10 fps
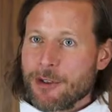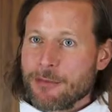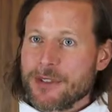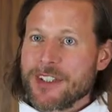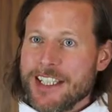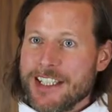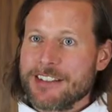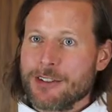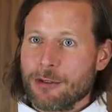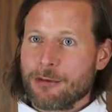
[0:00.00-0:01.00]
purpose
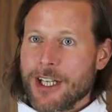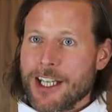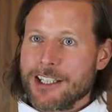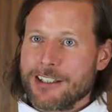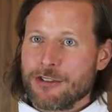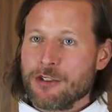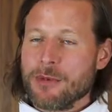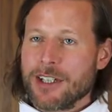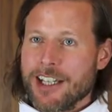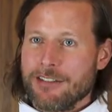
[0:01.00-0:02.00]
is to create
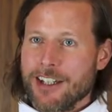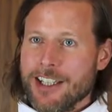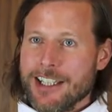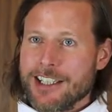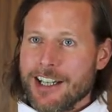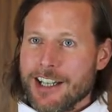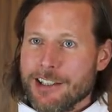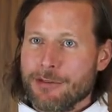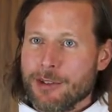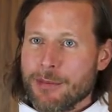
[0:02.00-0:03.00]
human-level A
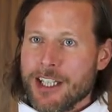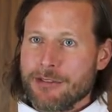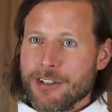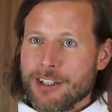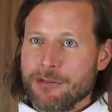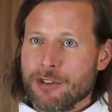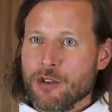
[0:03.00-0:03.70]
I for the benefit of